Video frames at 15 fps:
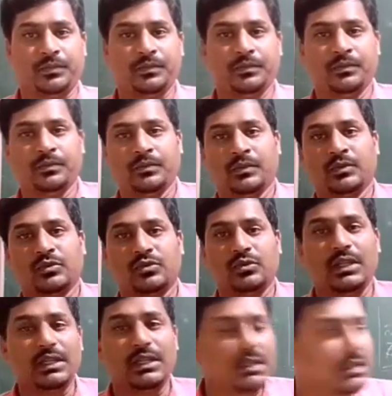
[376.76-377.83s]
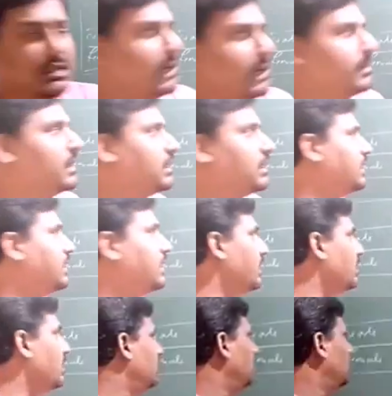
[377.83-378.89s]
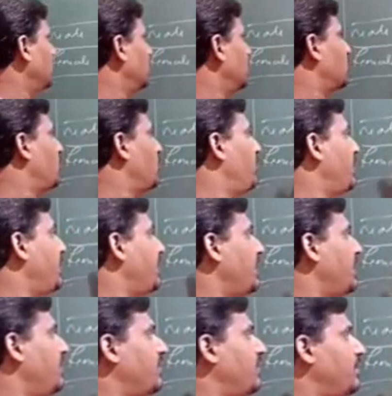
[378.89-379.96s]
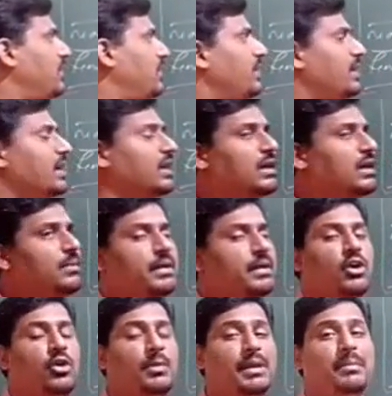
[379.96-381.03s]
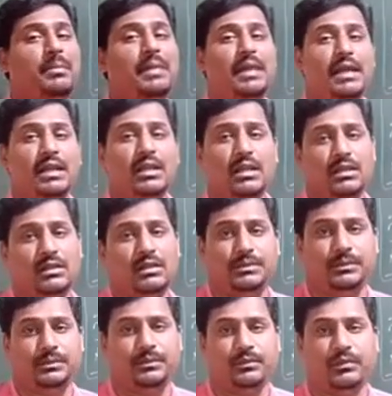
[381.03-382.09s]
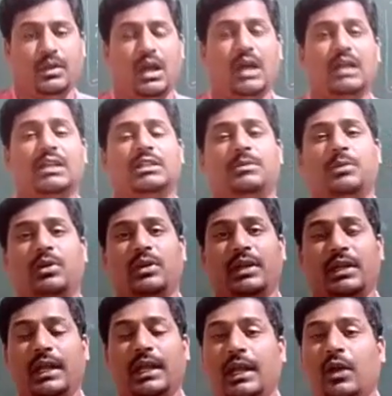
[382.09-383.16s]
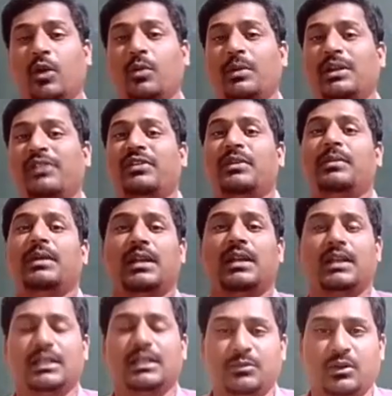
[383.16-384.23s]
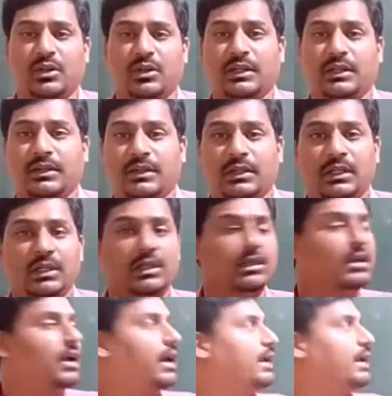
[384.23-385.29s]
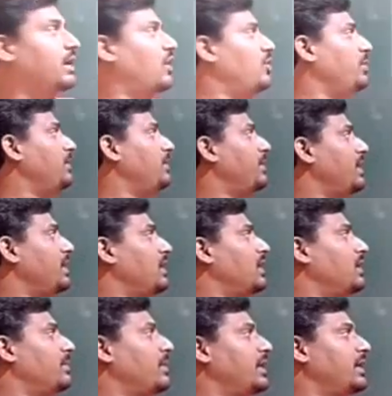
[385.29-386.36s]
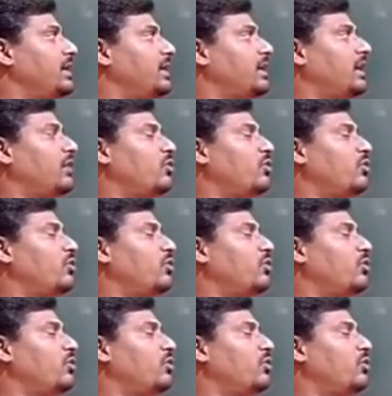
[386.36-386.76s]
So the table here, so male and female, we can compare how many male are responded and how many female are responded, and how many male are married, how many